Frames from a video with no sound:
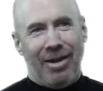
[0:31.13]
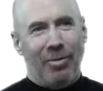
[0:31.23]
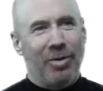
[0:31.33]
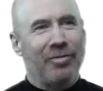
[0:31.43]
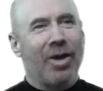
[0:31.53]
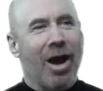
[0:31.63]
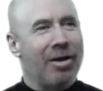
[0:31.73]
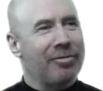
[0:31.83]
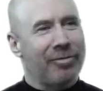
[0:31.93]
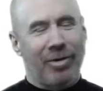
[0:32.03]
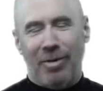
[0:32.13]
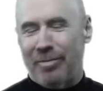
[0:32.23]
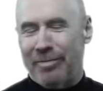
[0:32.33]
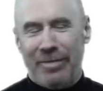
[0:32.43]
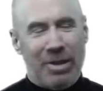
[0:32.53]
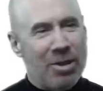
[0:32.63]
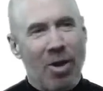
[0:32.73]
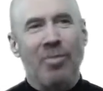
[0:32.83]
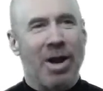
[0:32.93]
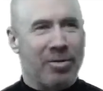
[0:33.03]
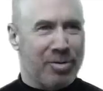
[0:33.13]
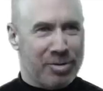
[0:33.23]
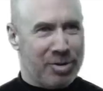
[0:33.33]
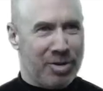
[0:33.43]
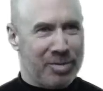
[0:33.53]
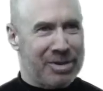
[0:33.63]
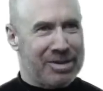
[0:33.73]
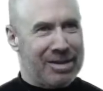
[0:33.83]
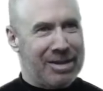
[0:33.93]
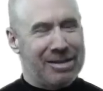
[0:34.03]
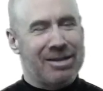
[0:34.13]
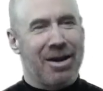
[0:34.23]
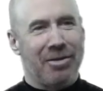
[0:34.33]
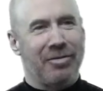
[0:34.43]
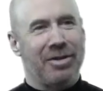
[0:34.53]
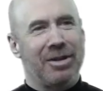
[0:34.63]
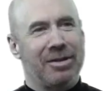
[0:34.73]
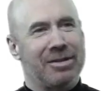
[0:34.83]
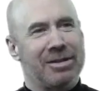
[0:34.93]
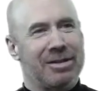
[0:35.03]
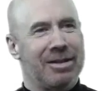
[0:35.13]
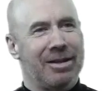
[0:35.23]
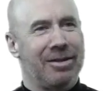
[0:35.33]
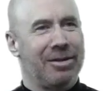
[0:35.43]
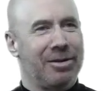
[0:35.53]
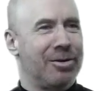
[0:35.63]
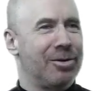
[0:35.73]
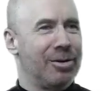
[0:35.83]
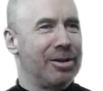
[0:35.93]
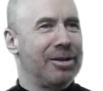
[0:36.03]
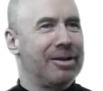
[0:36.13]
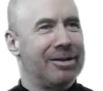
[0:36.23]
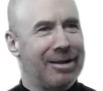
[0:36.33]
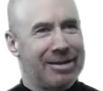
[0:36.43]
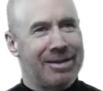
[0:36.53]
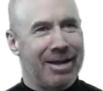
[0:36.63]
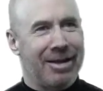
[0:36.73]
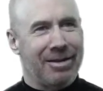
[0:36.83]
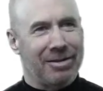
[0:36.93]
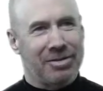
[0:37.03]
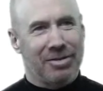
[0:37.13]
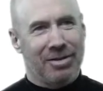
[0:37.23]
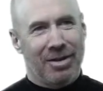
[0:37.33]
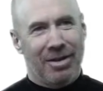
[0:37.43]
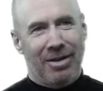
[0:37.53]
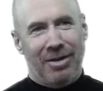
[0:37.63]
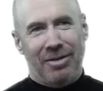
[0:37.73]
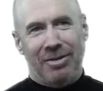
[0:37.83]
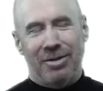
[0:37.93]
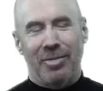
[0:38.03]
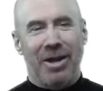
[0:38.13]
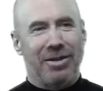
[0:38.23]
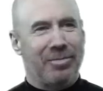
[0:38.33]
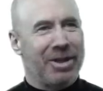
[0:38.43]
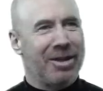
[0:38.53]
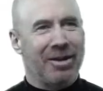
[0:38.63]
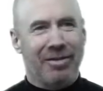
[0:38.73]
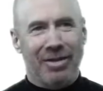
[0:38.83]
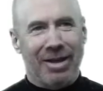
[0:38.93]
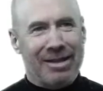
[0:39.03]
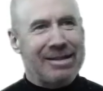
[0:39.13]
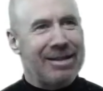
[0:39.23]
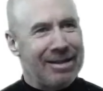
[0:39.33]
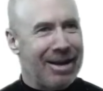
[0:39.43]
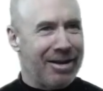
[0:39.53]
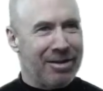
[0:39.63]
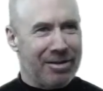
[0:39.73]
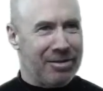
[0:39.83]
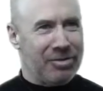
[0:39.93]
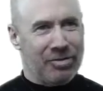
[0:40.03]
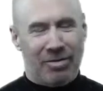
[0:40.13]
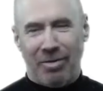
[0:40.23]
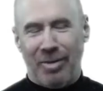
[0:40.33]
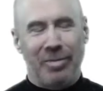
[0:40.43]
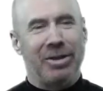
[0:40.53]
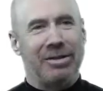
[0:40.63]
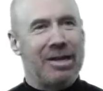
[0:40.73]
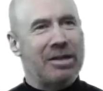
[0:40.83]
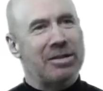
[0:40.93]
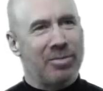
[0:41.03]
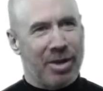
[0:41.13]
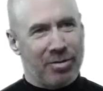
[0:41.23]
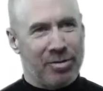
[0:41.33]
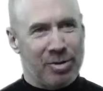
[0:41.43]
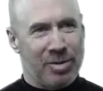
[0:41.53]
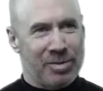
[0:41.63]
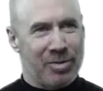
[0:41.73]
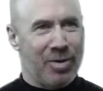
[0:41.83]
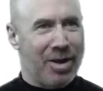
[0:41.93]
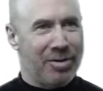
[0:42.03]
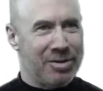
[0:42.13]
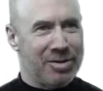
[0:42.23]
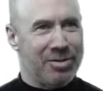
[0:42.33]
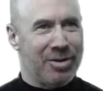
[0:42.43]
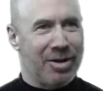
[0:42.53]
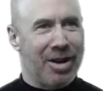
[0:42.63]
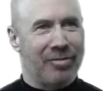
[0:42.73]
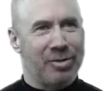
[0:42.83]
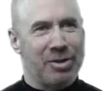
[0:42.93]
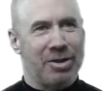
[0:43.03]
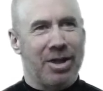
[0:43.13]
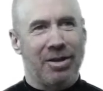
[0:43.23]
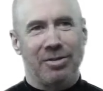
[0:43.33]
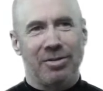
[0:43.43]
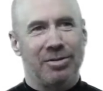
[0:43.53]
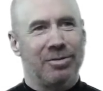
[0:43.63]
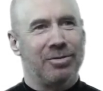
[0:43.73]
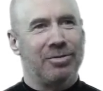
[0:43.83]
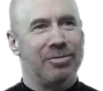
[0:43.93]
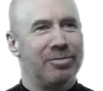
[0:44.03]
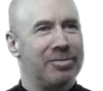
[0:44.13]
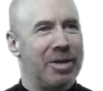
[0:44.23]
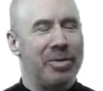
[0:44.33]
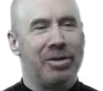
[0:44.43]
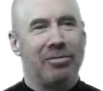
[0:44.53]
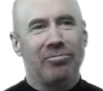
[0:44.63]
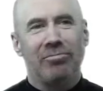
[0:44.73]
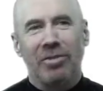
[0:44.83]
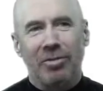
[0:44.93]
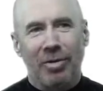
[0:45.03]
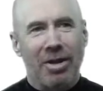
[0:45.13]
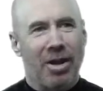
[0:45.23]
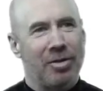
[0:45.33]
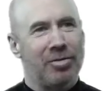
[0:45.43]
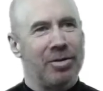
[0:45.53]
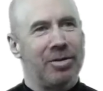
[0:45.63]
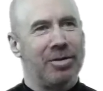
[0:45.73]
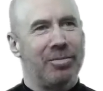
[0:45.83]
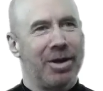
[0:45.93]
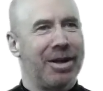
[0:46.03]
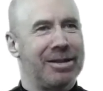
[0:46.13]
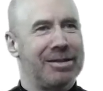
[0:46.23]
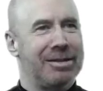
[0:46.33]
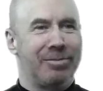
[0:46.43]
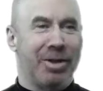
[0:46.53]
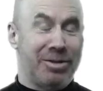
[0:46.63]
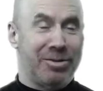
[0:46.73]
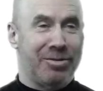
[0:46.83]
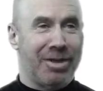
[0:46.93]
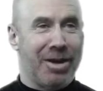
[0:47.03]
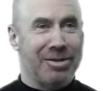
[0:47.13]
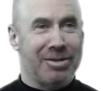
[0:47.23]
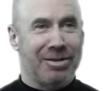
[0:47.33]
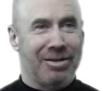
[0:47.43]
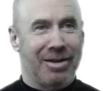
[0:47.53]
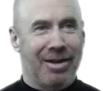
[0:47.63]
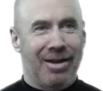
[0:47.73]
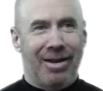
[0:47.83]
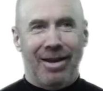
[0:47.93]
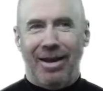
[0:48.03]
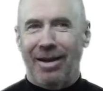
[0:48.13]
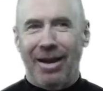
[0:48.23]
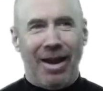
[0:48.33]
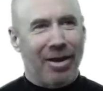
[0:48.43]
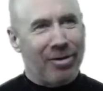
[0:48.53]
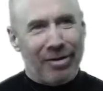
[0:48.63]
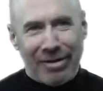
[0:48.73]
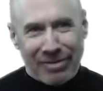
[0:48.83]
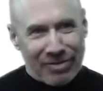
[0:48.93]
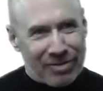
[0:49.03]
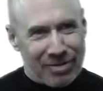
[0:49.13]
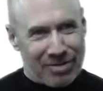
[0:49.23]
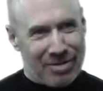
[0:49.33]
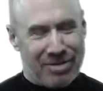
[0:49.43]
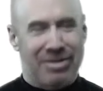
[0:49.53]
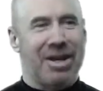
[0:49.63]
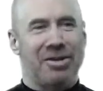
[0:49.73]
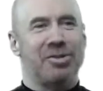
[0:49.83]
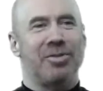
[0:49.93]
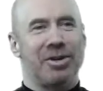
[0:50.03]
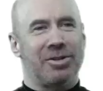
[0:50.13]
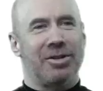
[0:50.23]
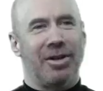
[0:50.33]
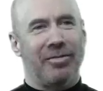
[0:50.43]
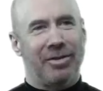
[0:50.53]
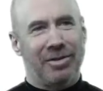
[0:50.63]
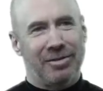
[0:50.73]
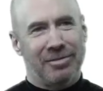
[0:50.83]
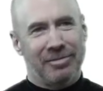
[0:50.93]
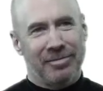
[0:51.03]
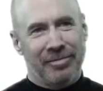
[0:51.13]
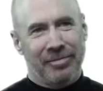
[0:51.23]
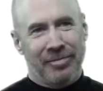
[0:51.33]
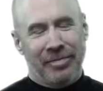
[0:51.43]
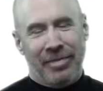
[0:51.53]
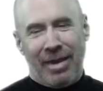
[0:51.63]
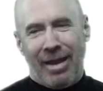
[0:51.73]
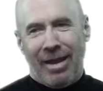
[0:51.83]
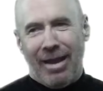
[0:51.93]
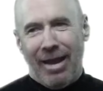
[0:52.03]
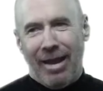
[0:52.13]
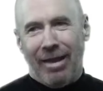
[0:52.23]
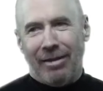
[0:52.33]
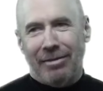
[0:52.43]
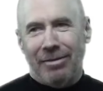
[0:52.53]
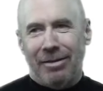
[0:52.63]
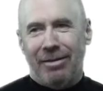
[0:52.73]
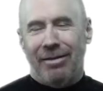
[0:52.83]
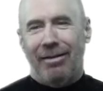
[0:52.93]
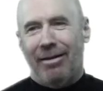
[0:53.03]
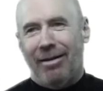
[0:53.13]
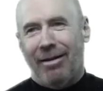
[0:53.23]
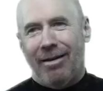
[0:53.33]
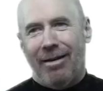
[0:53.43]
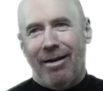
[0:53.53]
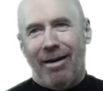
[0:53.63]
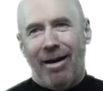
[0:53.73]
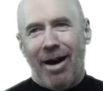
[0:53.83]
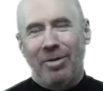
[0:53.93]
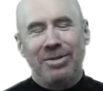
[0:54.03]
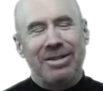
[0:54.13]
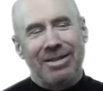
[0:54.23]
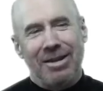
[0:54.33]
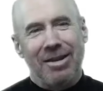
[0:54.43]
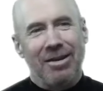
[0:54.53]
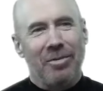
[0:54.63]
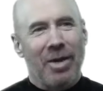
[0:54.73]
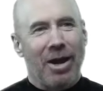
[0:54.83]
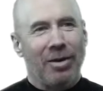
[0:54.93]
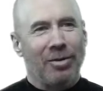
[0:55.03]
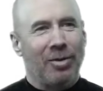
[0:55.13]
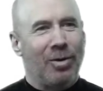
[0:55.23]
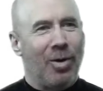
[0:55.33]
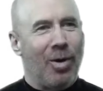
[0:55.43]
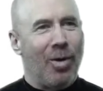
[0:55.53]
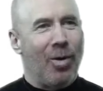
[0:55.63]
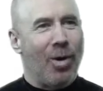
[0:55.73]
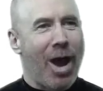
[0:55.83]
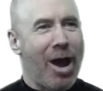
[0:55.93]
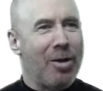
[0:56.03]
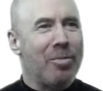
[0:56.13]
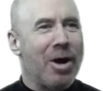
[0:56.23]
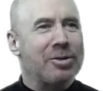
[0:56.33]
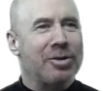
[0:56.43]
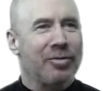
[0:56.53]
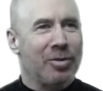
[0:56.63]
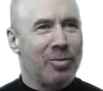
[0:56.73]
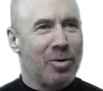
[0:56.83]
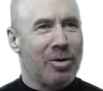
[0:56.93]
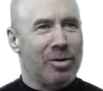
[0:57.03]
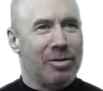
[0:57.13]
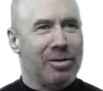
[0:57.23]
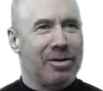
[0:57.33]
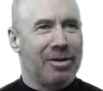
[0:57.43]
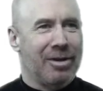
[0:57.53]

We've gone from no microchips inside of things in the early 1980s to, by the beginning of the 1990s, maybe a dozen microchips around us during an average day, to maybe 300 by 2000. And now it's just a saturation level. And I was thinking about how much of the world